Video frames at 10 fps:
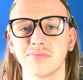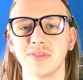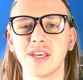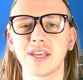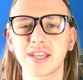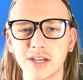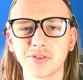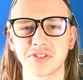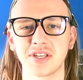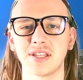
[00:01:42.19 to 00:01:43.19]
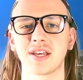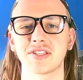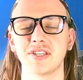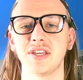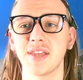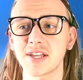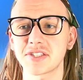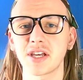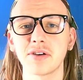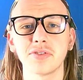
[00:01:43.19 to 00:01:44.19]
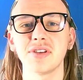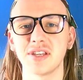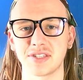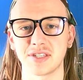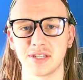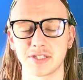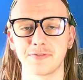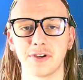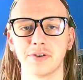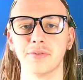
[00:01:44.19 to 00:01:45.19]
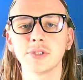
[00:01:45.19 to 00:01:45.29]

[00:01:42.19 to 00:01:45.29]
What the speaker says: He kills it in that scene. That's how good he is in this film.